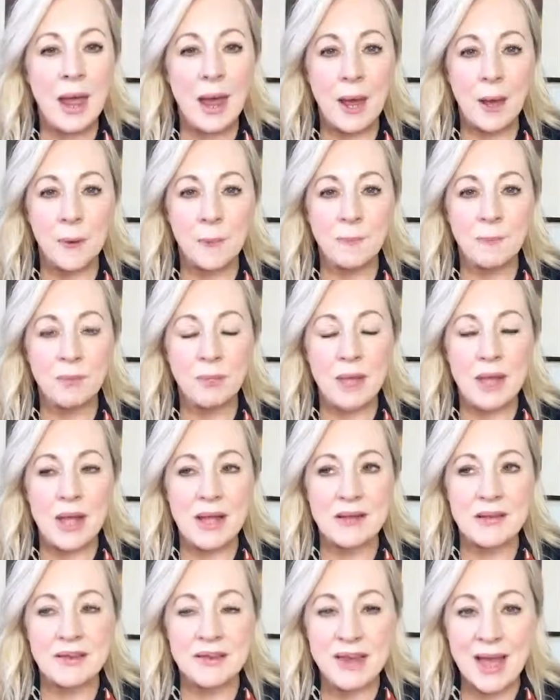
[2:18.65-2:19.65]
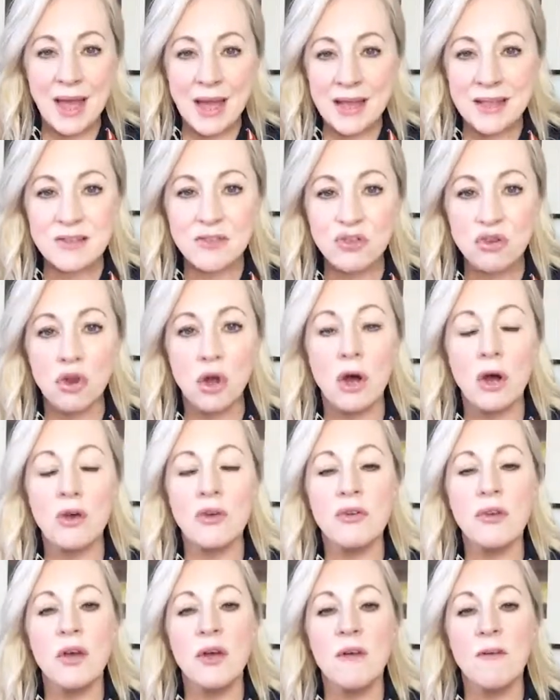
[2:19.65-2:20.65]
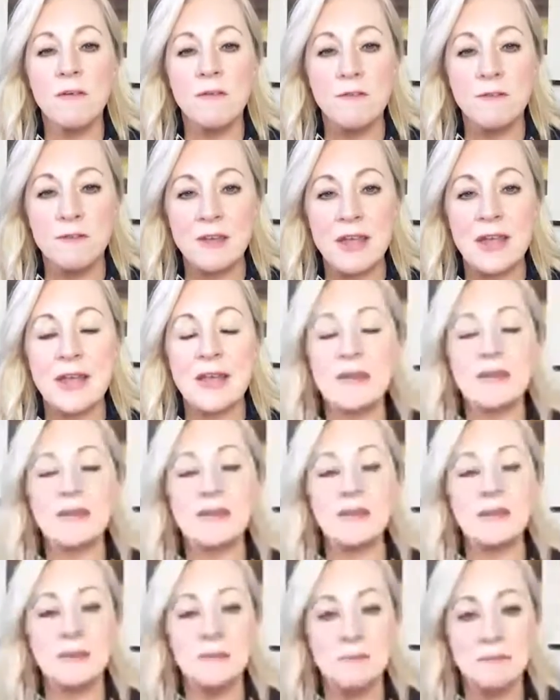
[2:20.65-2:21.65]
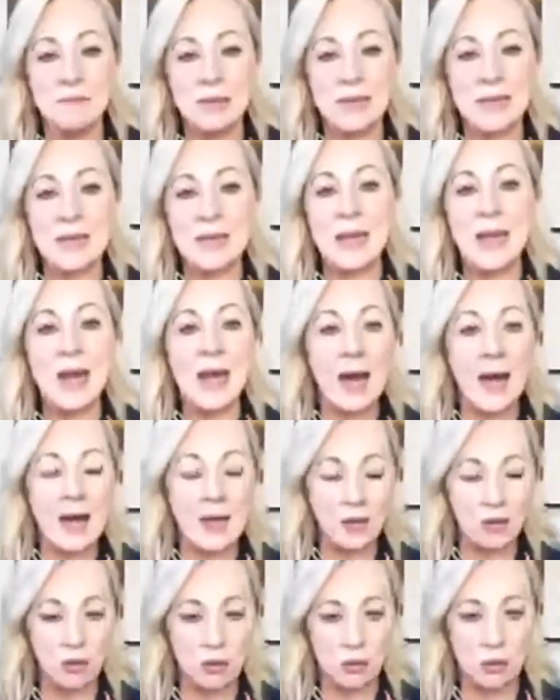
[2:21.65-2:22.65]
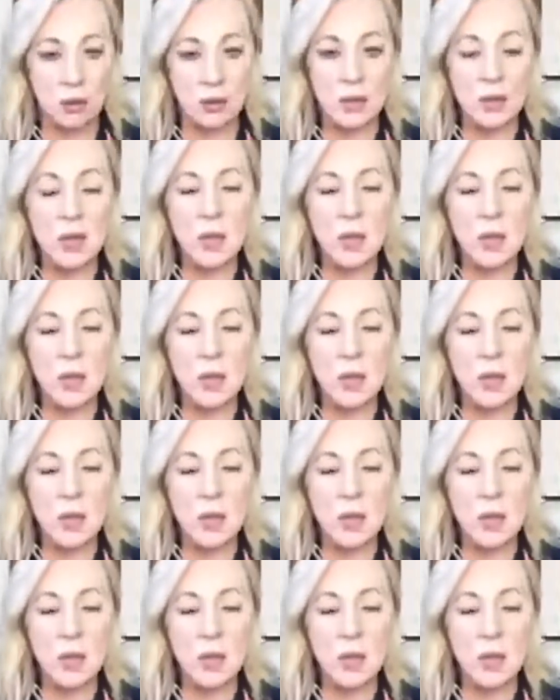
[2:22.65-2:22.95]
and it has not fazed me at all.